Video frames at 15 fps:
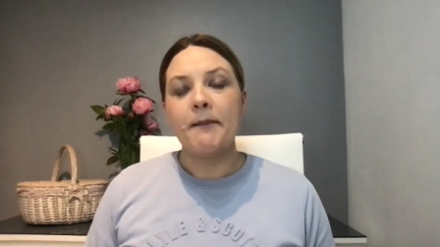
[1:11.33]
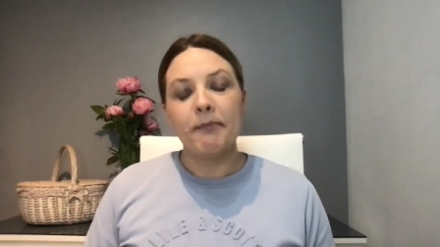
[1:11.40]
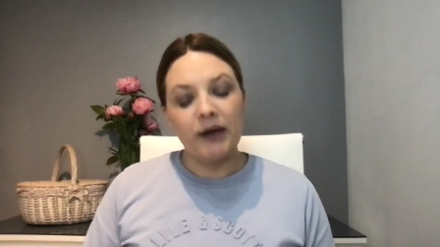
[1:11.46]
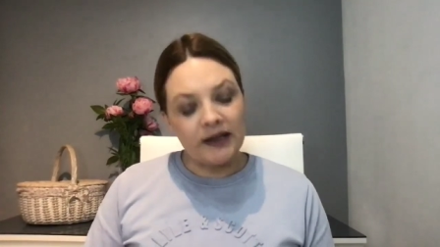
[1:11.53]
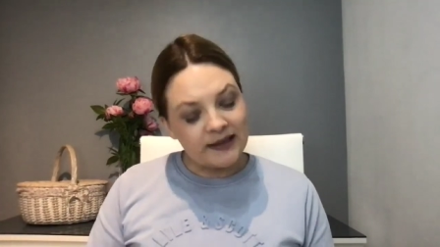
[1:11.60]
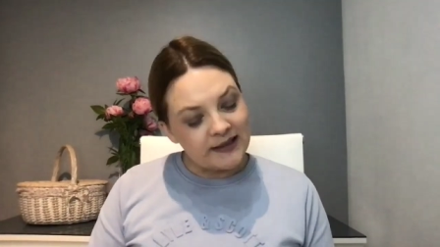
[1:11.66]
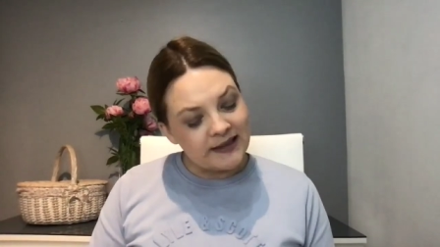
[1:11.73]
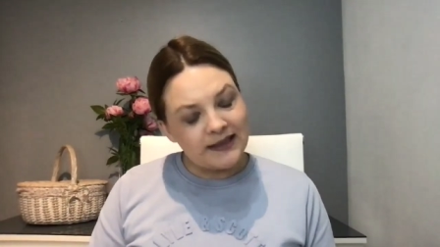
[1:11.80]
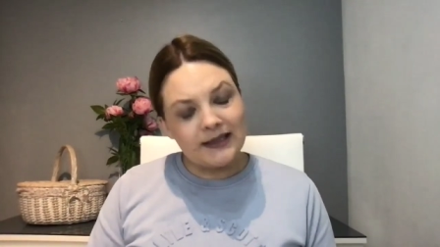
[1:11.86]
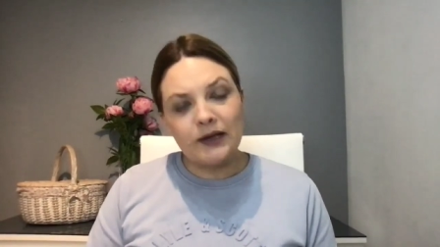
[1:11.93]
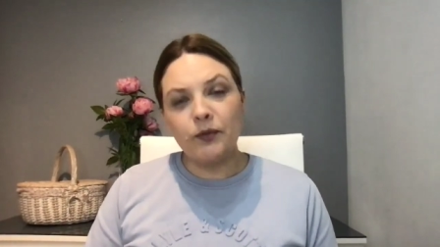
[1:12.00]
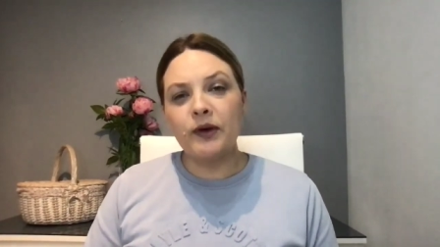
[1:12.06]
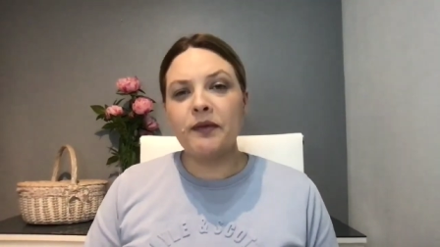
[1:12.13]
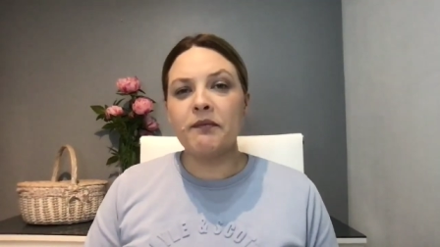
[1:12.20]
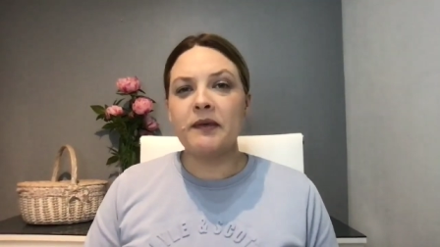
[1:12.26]
but
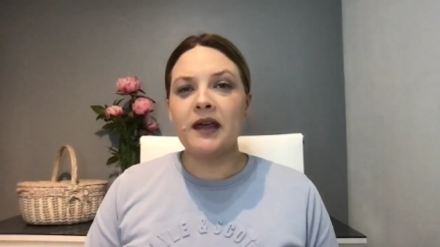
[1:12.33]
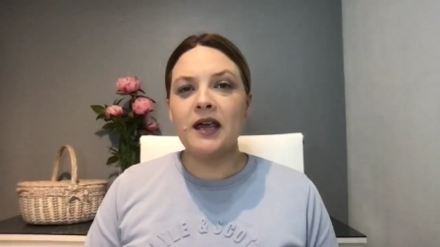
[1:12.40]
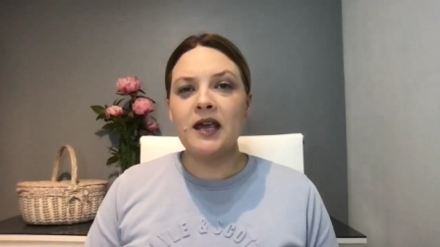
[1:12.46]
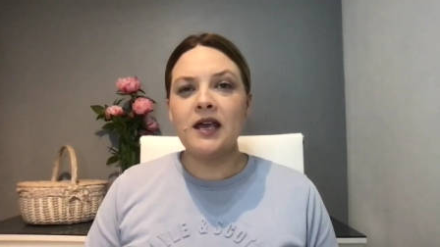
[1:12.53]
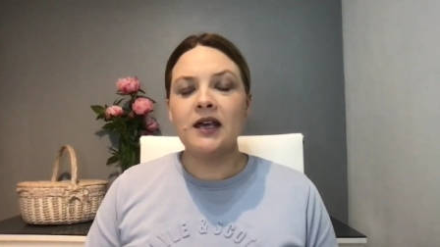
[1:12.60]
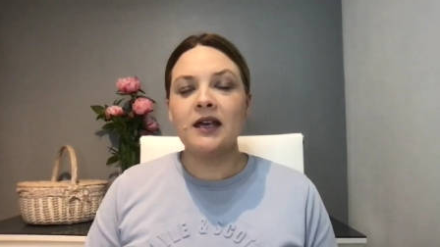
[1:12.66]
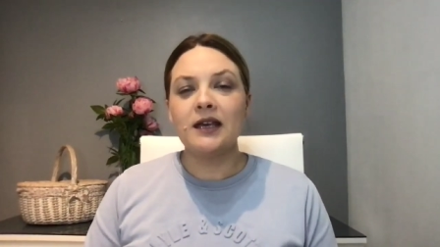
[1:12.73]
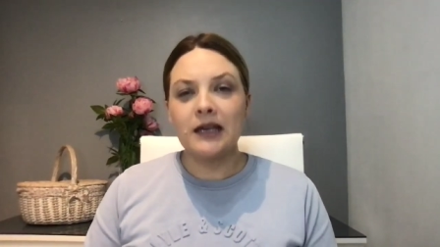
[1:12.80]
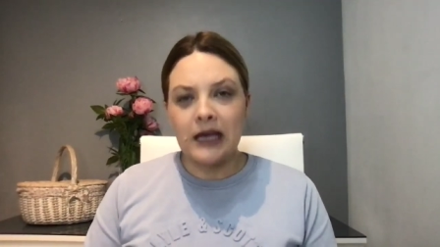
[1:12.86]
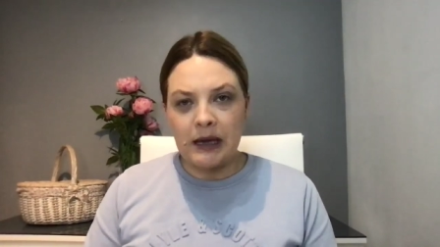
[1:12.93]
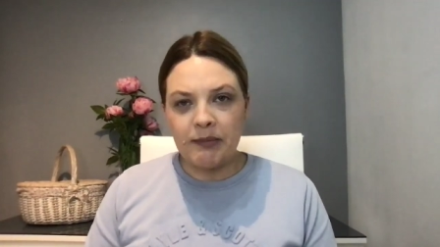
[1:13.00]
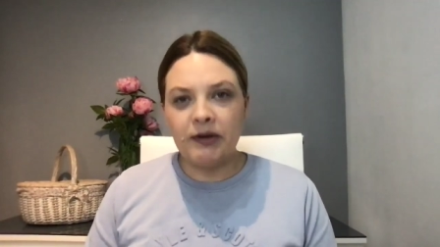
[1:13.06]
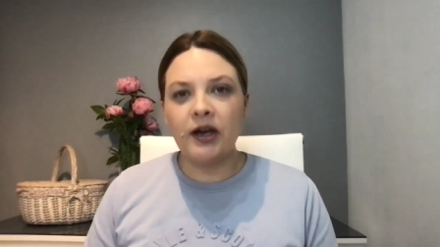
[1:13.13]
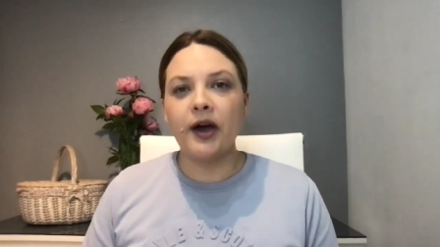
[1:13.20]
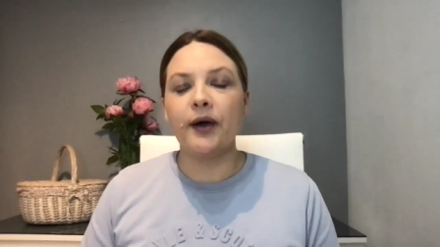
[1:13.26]
stick with me
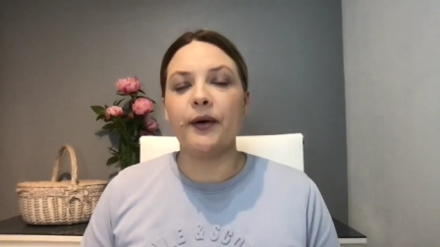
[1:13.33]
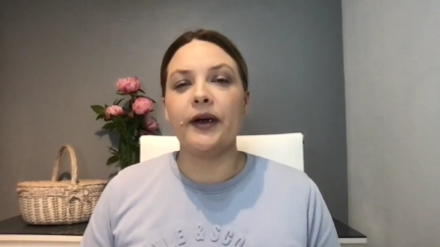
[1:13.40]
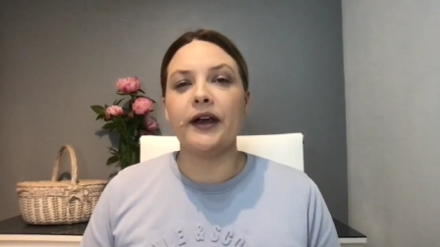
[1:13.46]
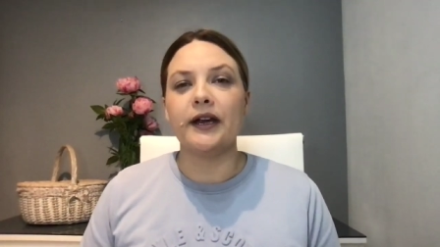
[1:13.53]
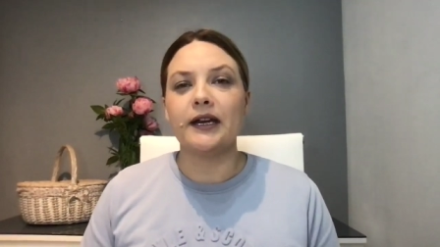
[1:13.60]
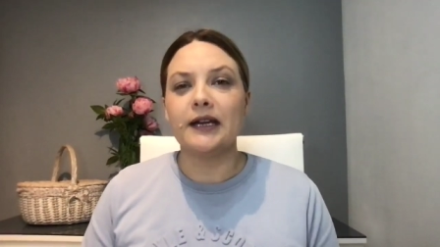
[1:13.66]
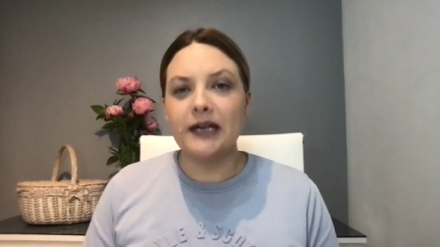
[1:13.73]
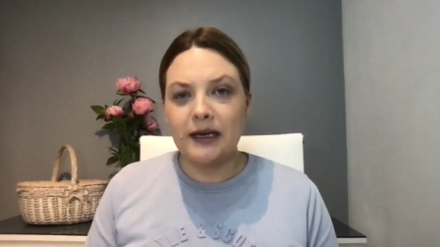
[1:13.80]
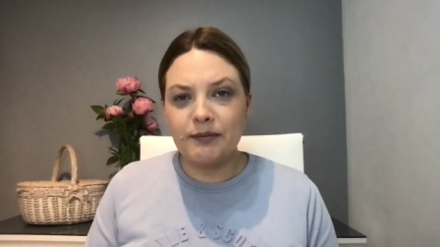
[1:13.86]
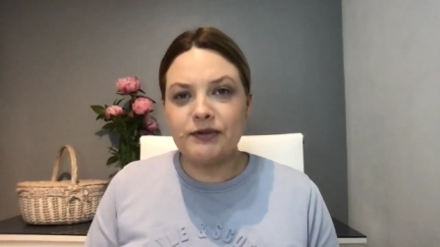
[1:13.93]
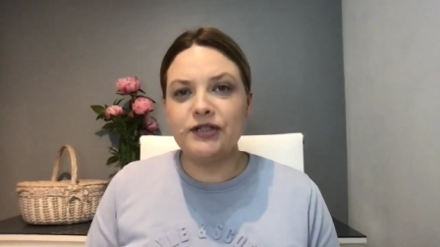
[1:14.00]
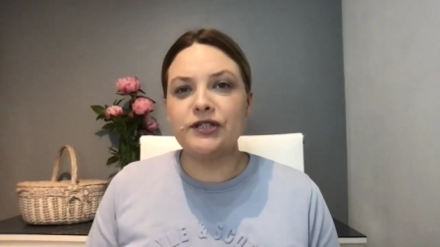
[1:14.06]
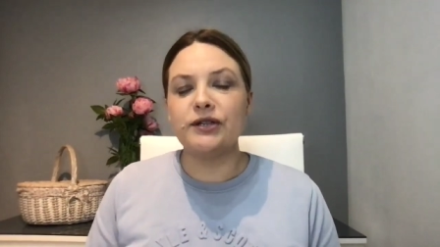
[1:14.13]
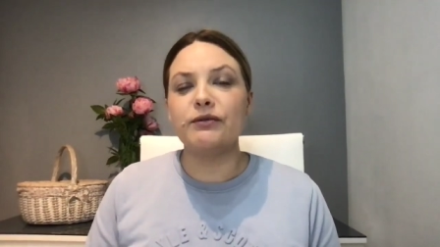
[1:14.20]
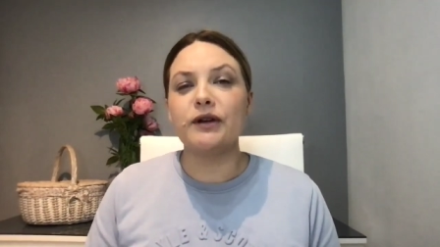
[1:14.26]
keep going
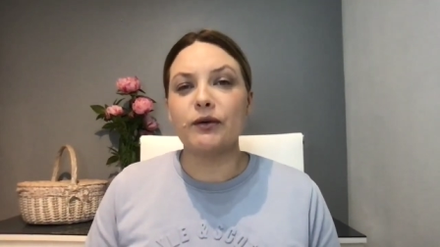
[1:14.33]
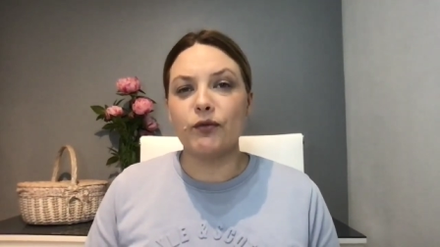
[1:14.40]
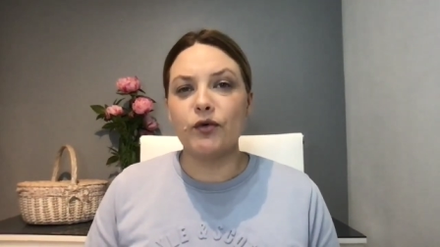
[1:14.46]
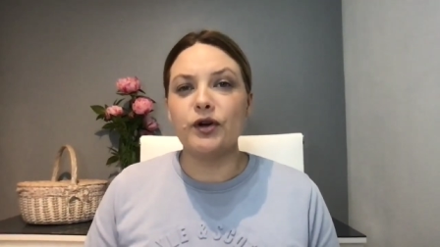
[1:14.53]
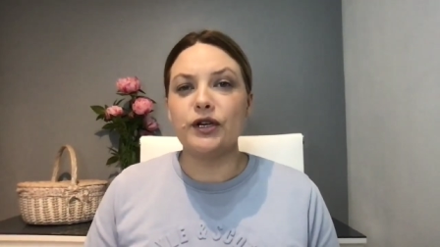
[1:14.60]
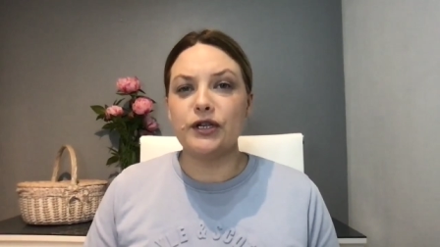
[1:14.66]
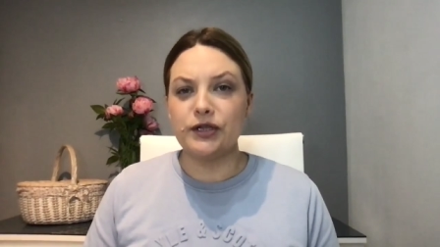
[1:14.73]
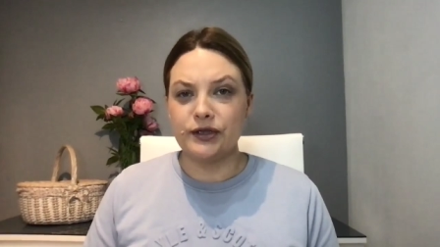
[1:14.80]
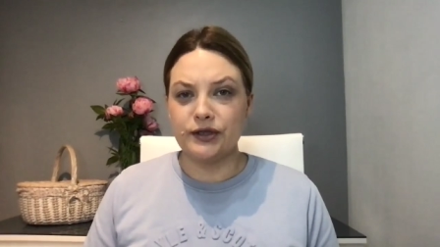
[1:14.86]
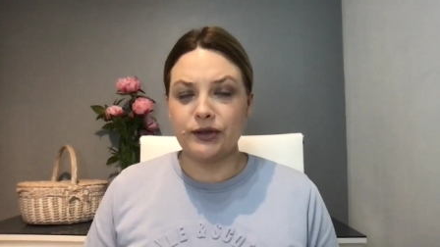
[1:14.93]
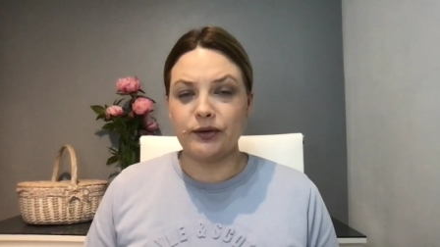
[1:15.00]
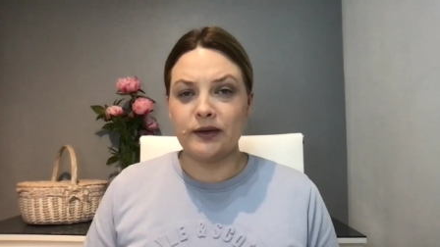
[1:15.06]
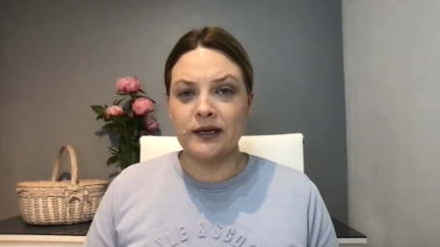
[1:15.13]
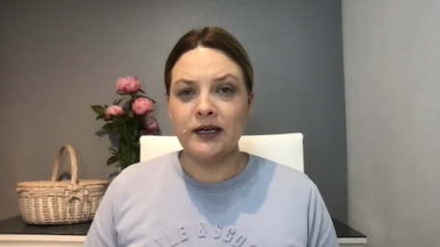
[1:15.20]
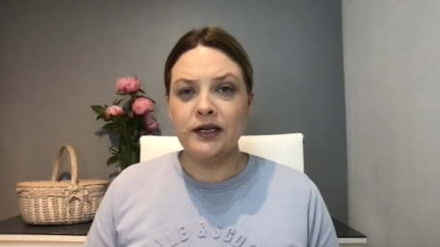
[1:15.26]
keep doing what you're
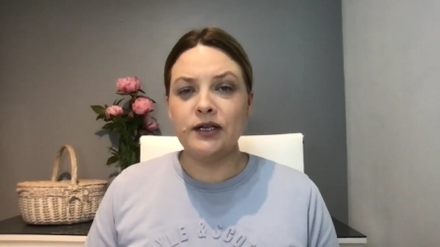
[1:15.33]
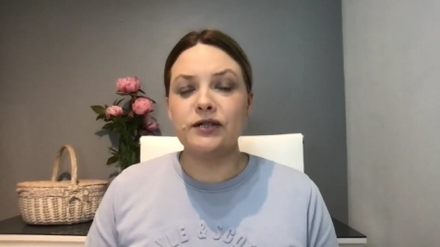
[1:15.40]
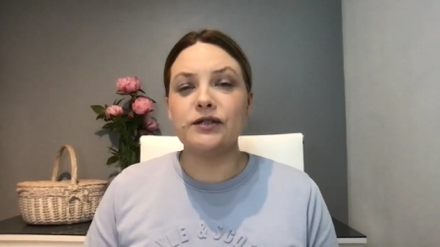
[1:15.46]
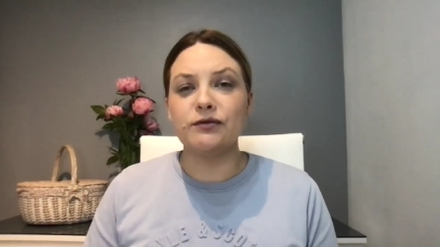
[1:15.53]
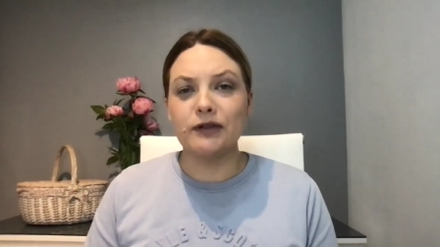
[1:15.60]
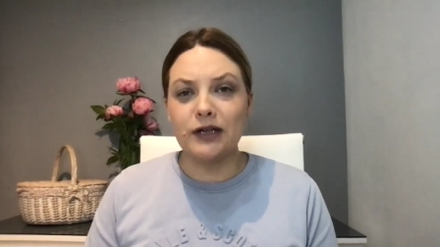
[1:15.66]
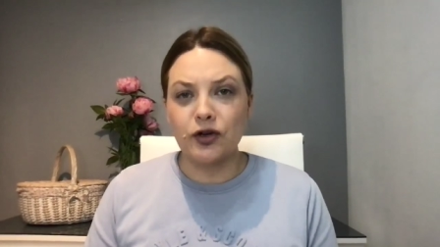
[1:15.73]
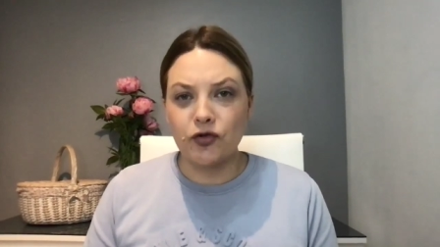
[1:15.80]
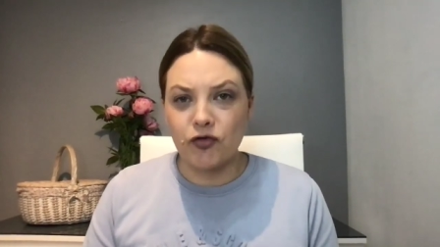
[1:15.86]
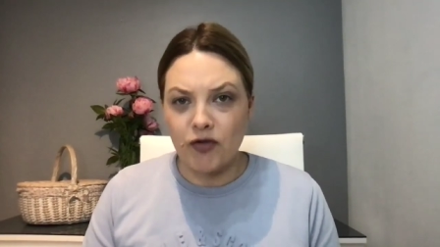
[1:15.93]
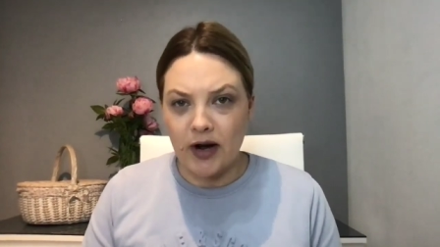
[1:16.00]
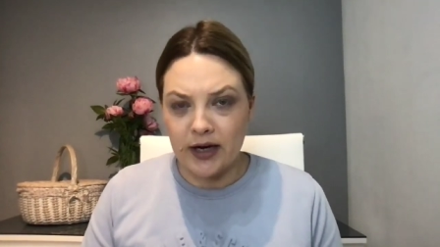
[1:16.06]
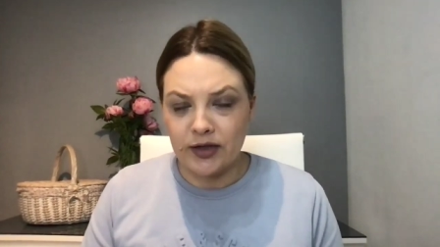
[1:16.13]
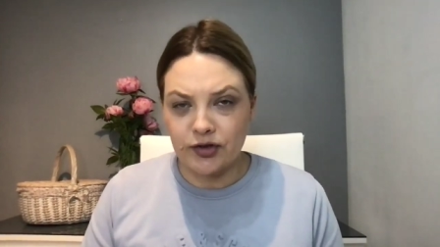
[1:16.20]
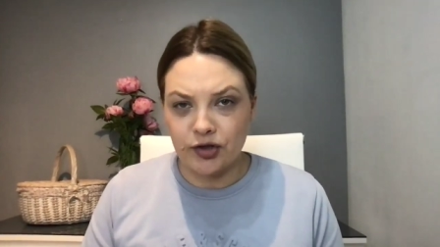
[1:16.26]
doing you're doing a
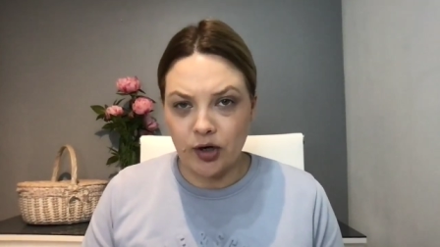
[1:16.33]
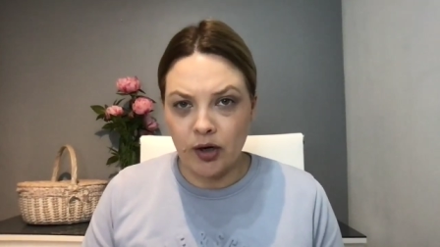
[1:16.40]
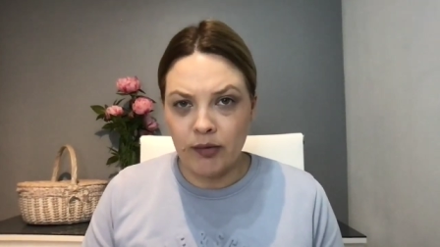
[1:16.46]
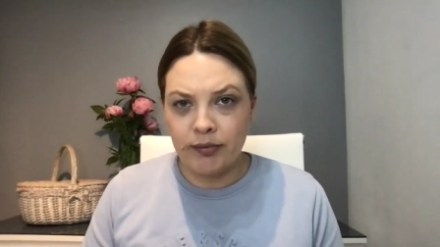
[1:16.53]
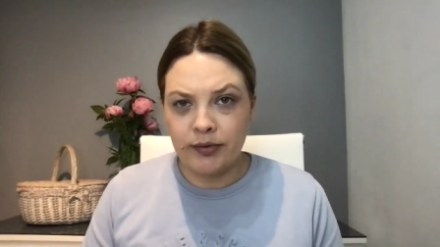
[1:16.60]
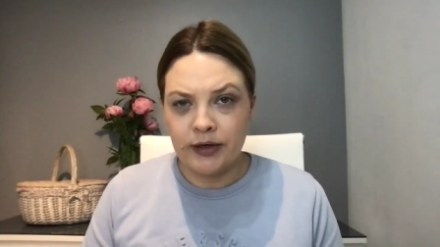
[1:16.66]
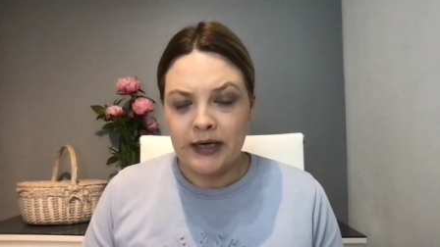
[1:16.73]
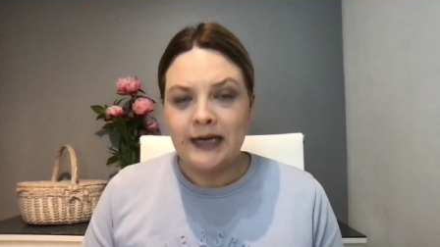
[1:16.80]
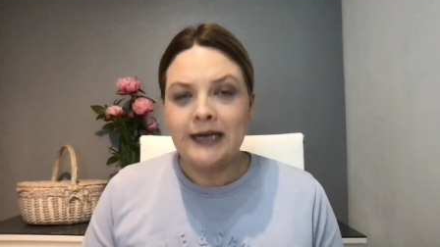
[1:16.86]
great job